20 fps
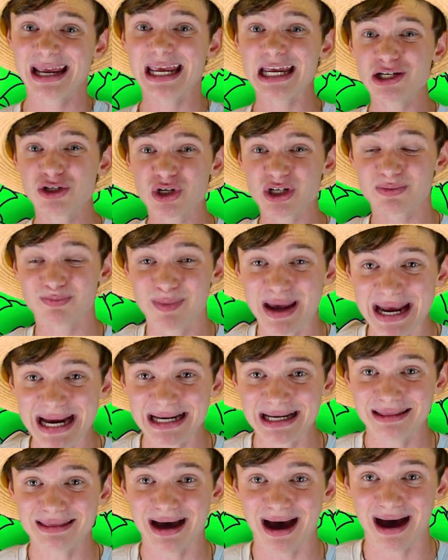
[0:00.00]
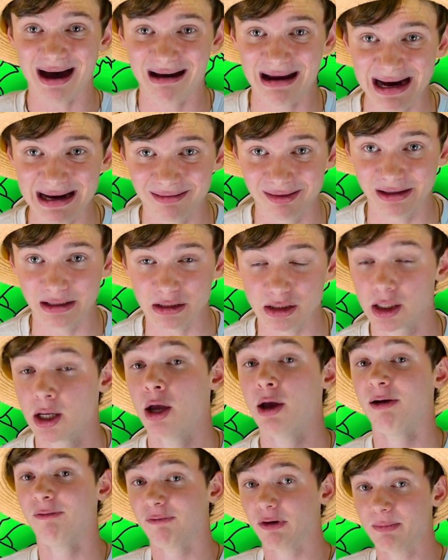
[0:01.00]
he just made in the island
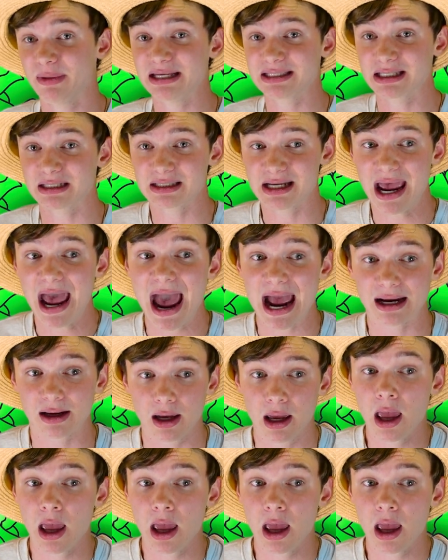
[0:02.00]
from his attack.